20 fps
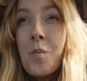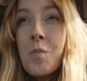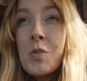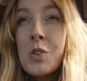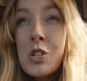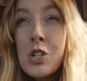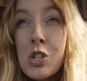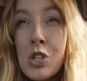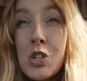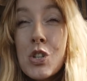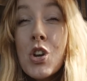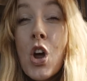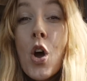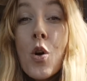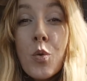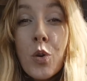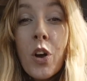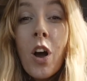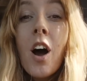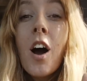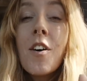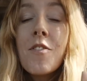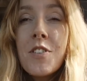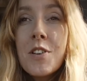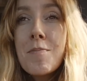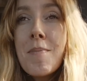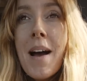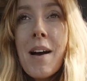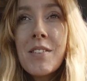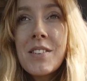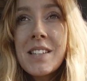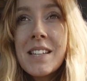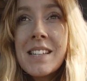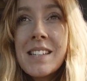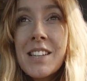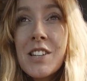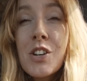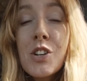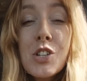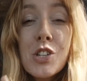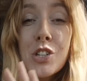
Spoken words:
snow-covered mountains. They're not